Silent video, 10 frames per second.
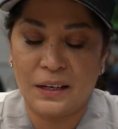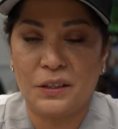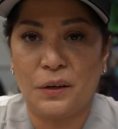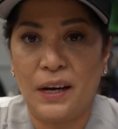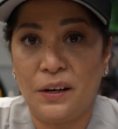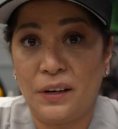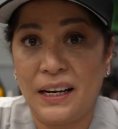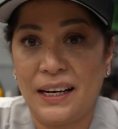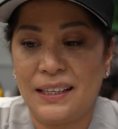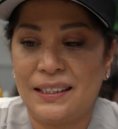So here it
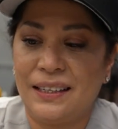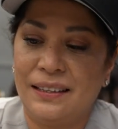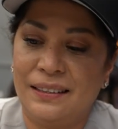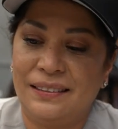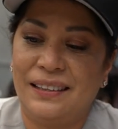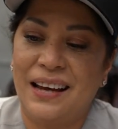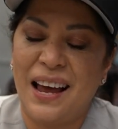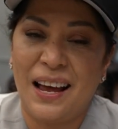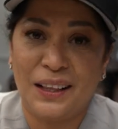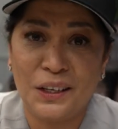is.
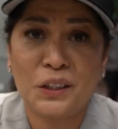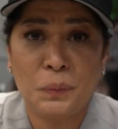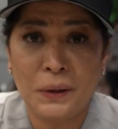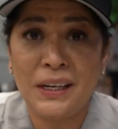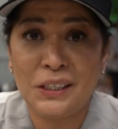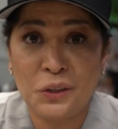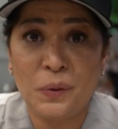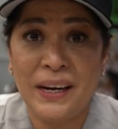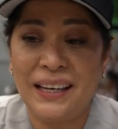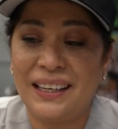Looks pretty
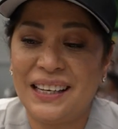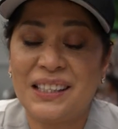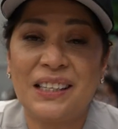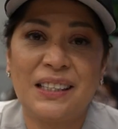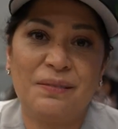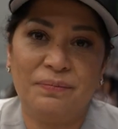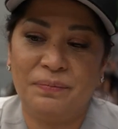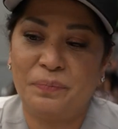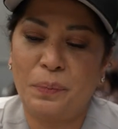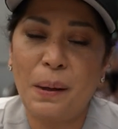sweet. This is
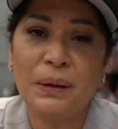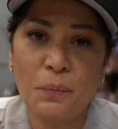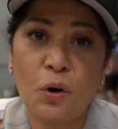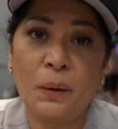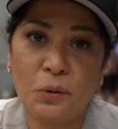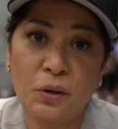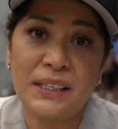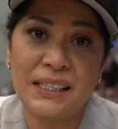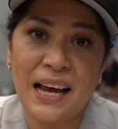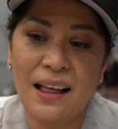probably more up
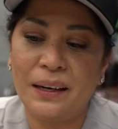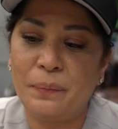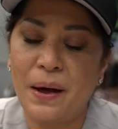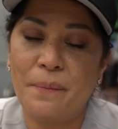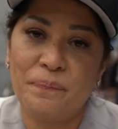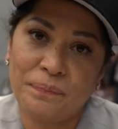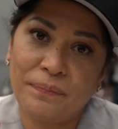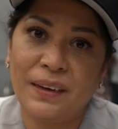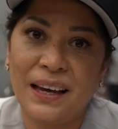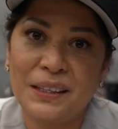Chris's alley, but
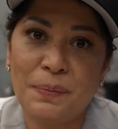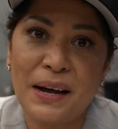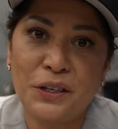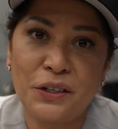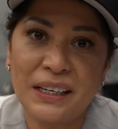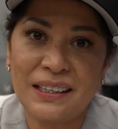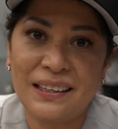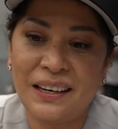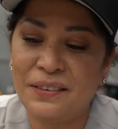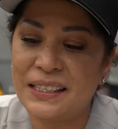it's my turn to
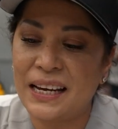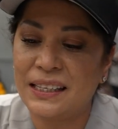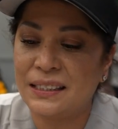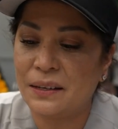give it a taste.